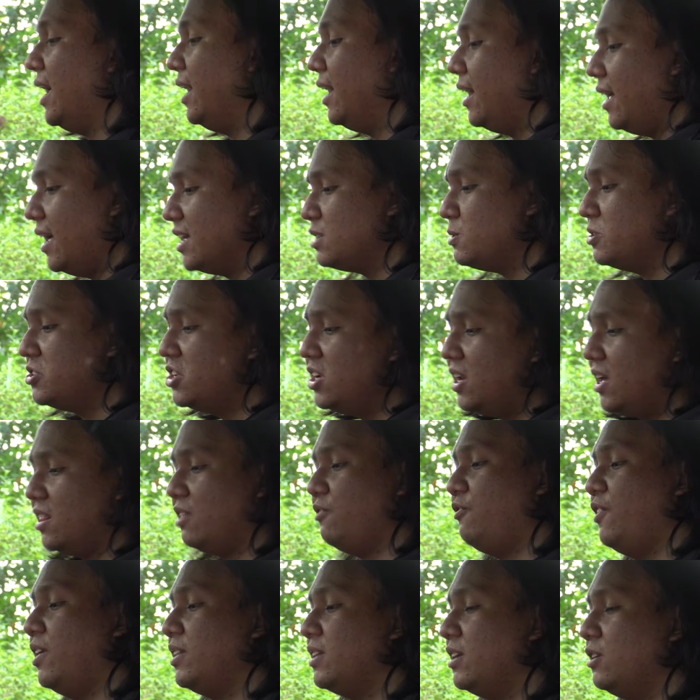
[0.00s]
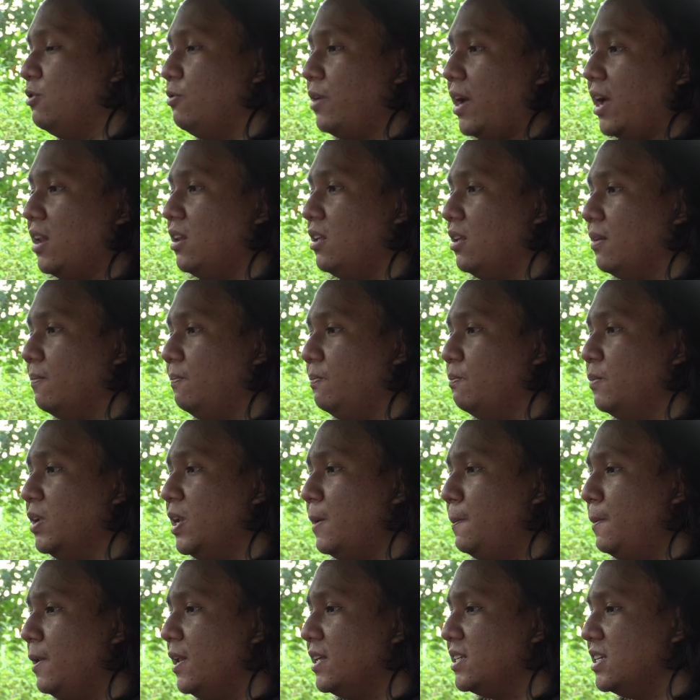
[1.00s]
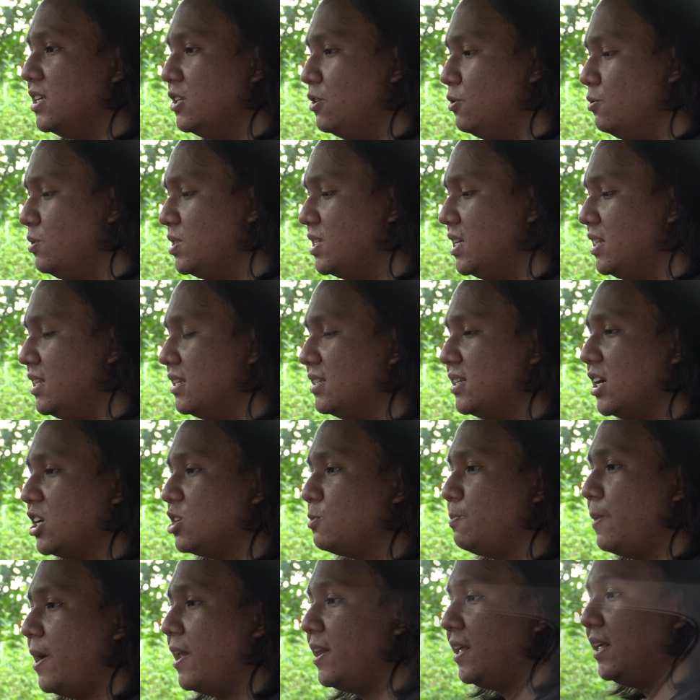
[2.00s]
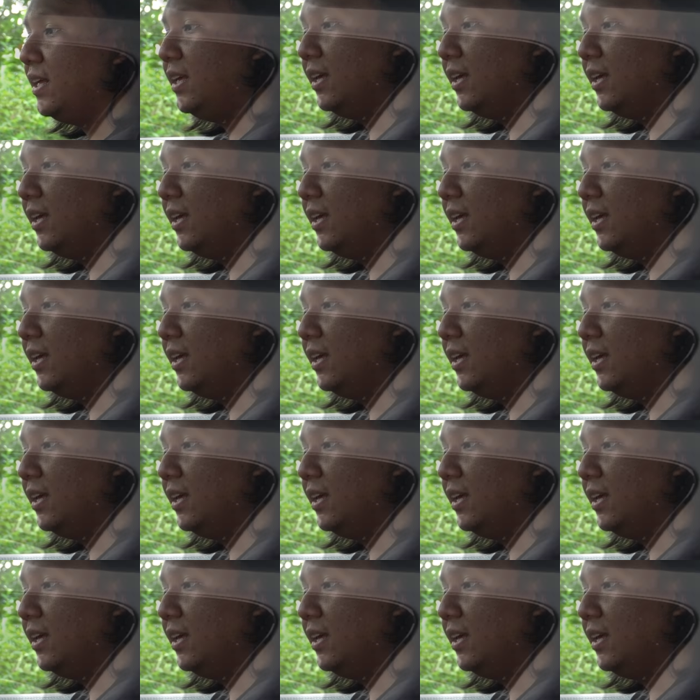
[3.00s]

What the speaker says: I especially like the fact that you can manipulate it using the touchpad